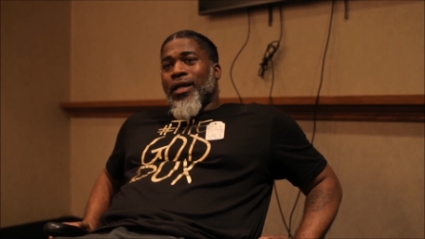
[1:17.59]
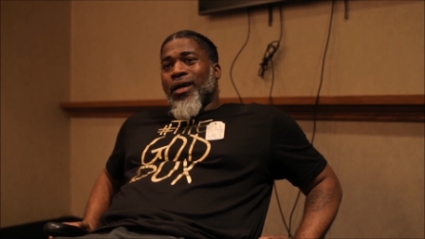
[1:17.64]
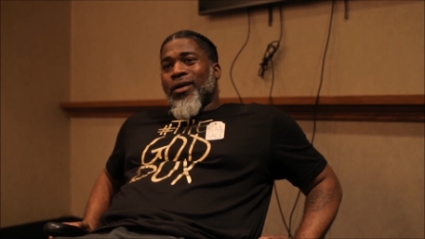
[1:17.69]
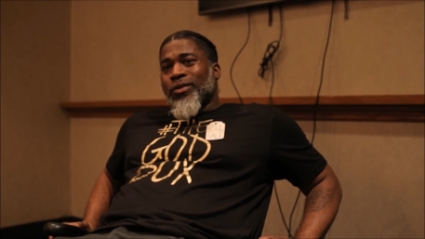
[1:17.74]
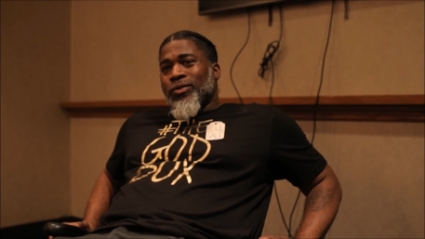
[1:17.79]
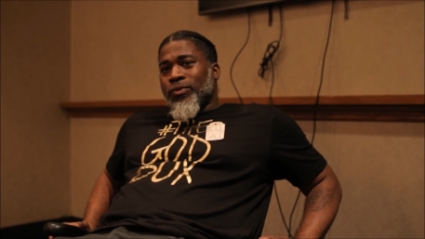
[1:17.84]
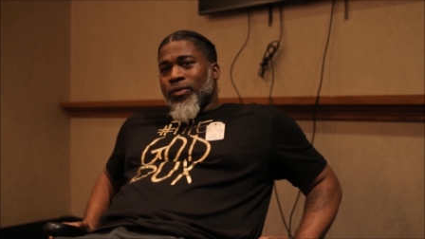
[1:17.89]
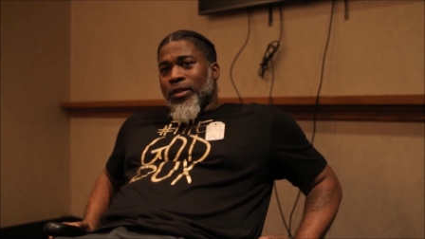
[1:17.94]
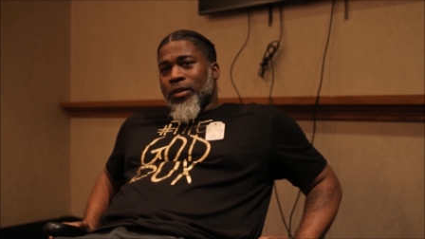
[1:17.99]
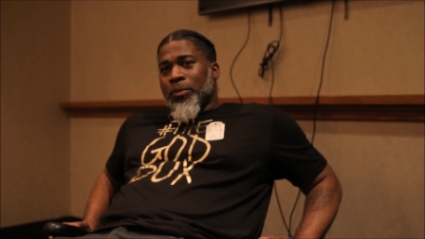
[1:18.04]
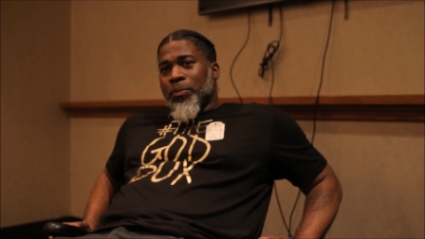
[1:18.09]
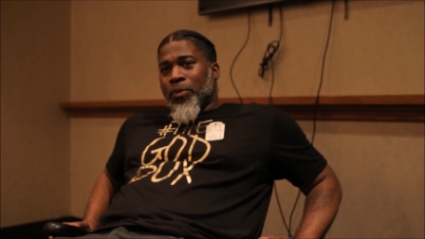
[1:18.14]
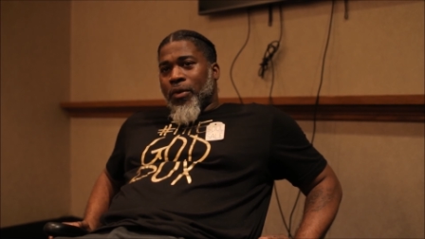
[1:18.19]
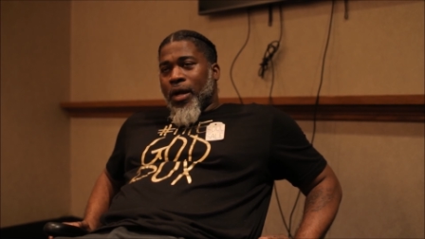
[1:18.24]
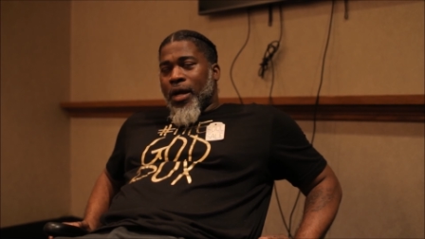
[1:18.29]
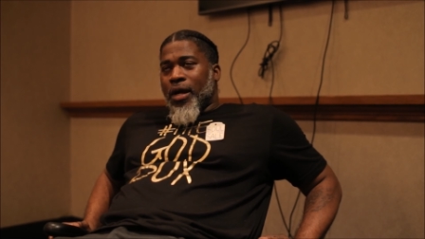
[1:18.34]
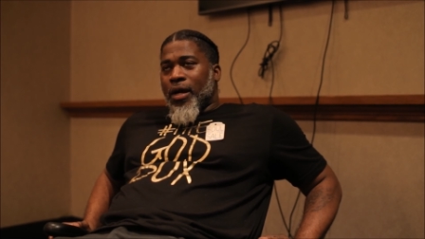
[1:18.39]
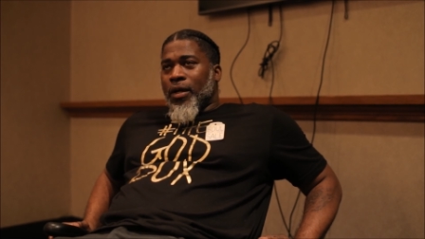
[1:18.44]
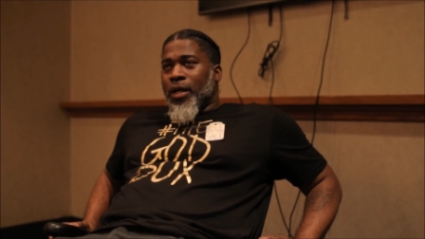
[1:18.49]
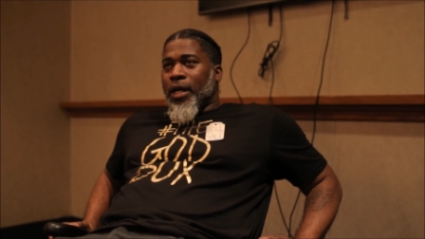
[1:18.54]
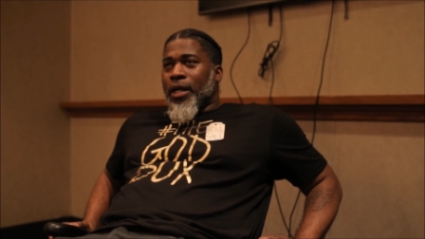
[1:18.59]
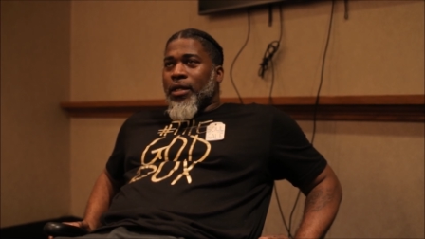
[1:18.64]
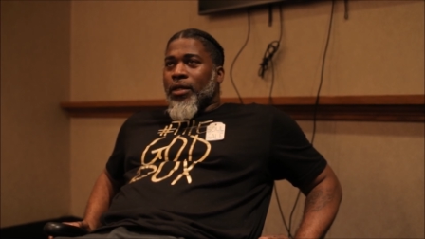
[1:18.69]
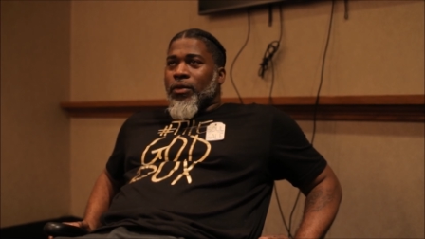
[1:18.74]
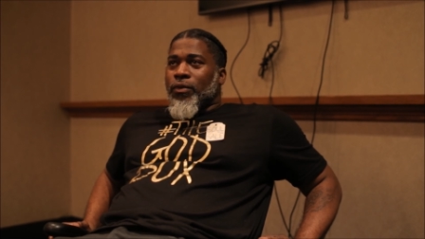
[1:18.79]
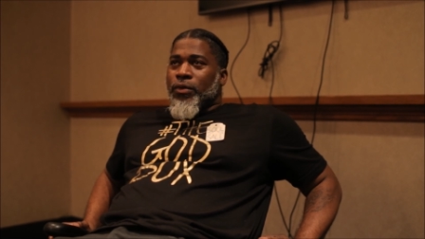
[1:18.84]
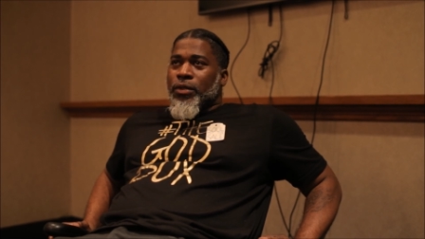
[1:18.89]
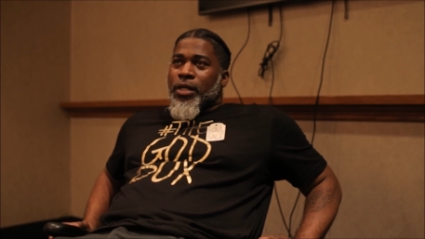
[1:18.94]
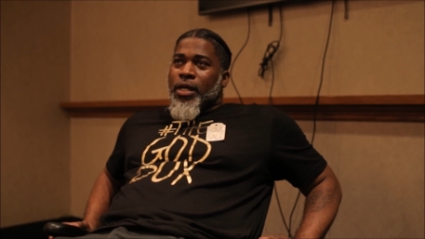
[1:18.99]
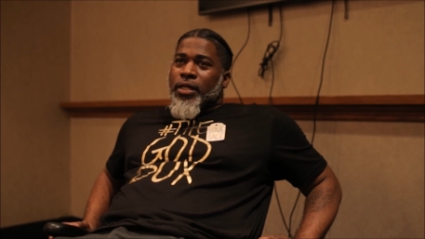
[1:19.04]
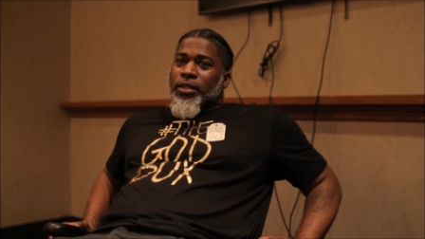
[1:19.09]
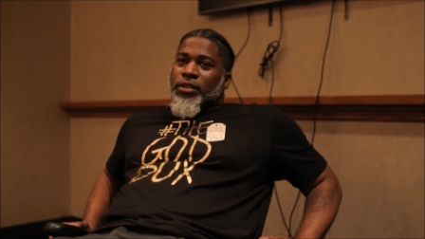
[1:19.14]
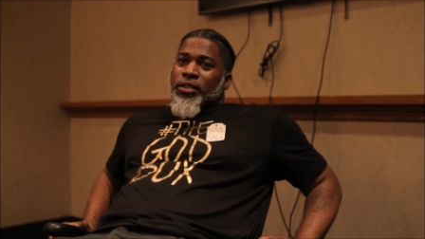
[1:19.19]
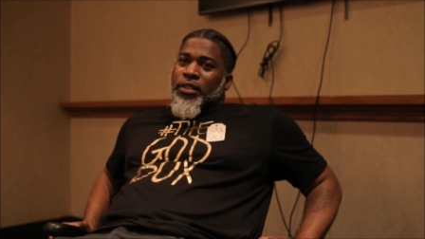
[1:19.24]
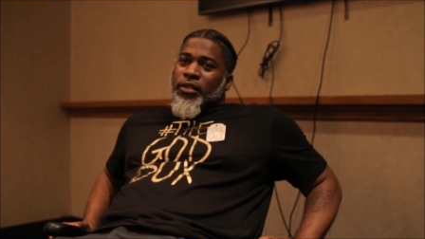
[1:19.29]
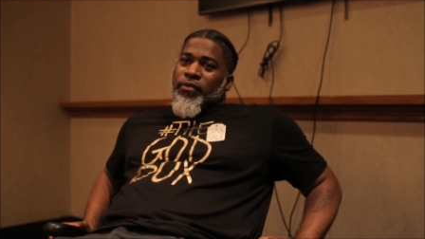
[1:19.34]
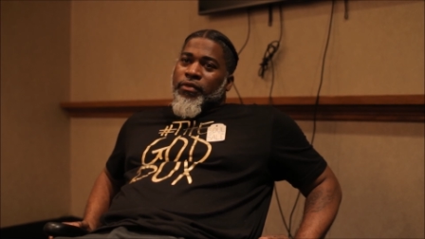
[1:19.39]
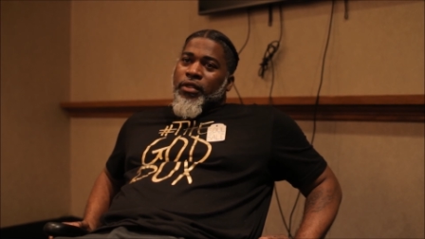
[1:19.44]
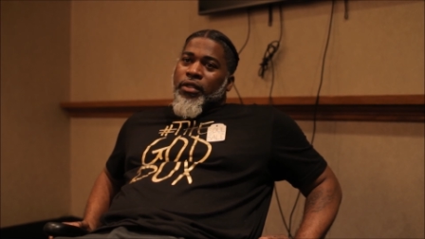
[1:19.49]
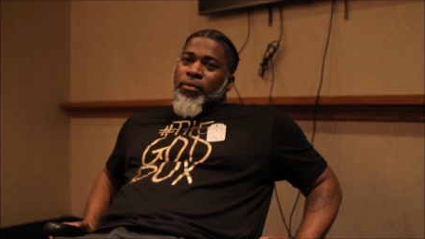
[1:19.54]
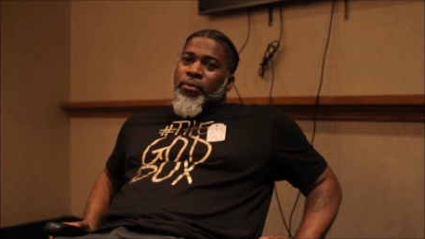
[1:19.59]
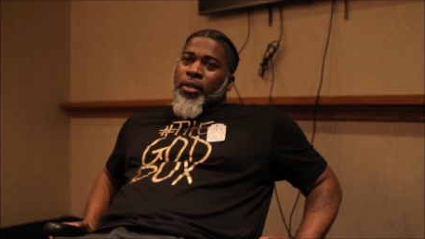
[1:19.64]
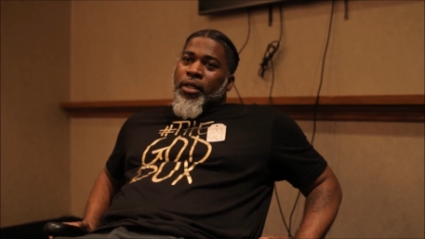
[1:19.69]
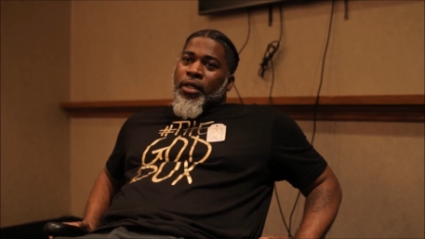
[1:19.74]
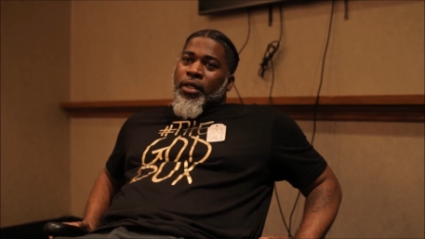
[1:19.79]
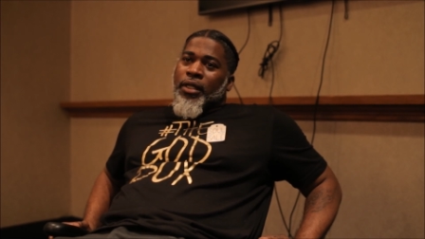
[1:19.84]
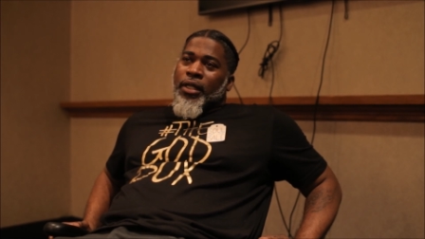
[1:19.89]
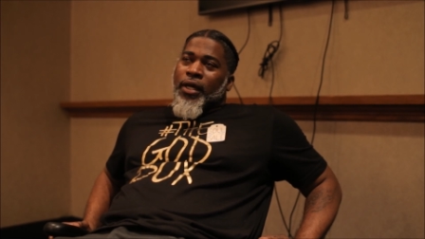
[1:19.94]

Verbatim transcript: I was really proud and the creativity, man.